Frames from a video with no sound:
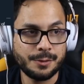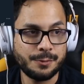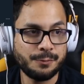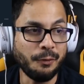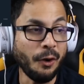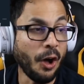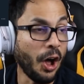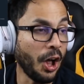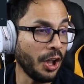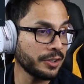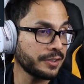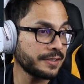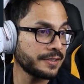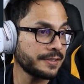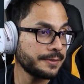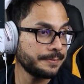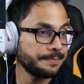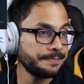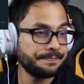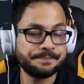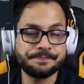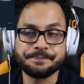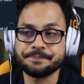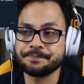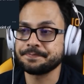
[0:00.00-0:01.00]
False!
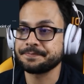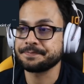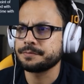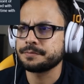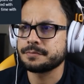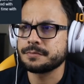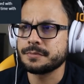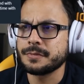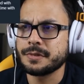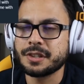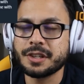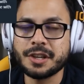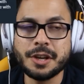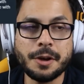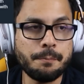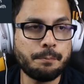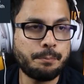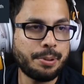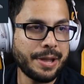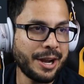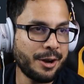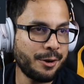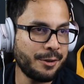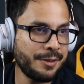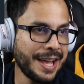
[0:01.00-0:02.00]

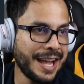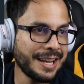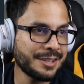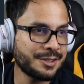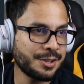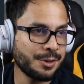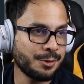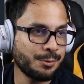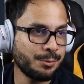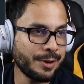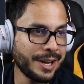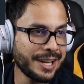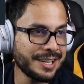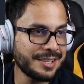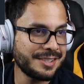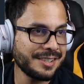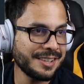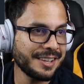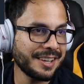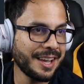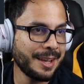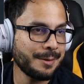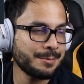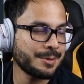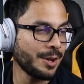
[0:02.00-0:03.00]
Compare that to
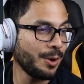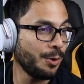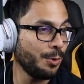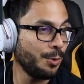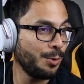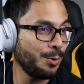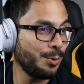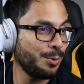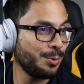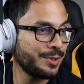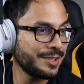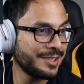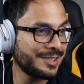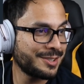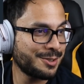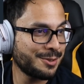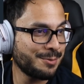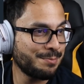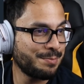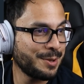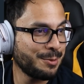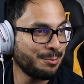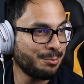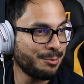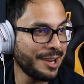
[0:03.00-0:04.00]
racing games. Oh, this
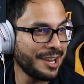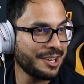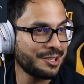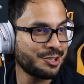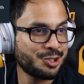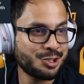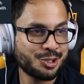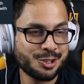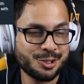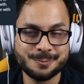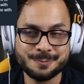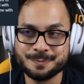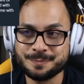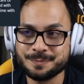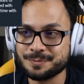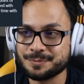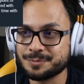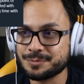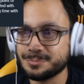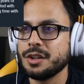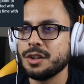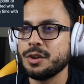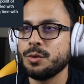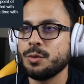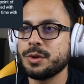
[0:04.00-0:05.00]
should be rich.
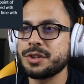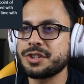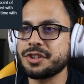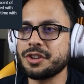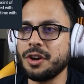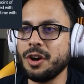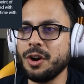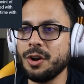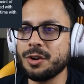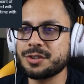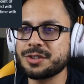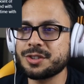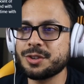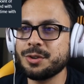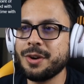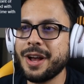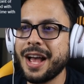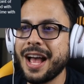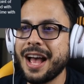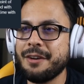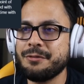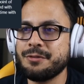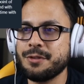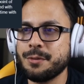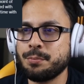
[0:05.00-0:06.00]
Which also
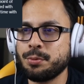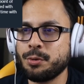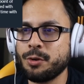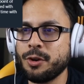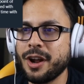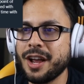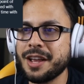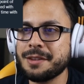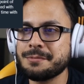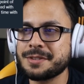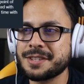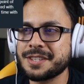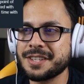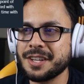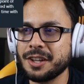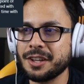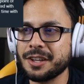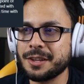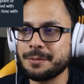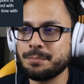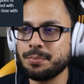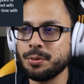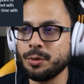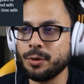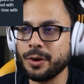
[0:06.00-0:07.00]
have the prime
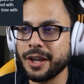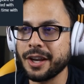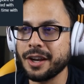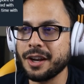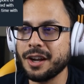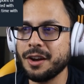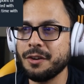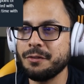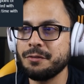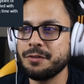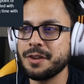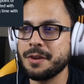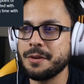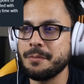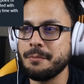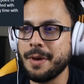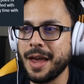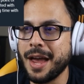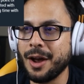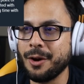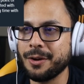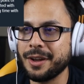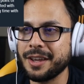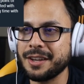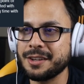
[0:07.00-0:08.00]
selling point of the
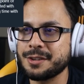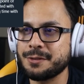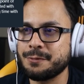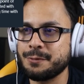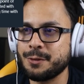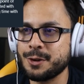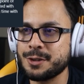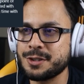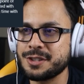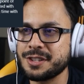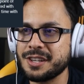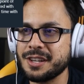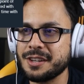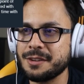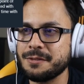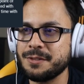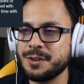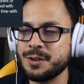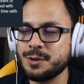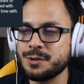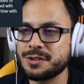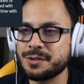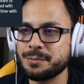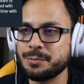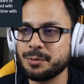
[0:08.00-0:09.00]
amount and diversity of
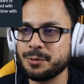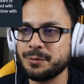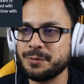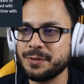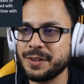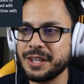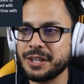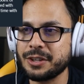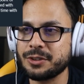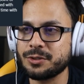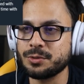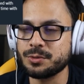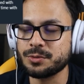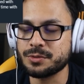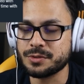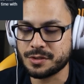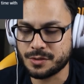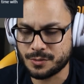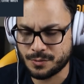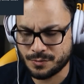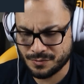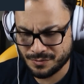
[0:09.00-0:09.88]
usable vehicles.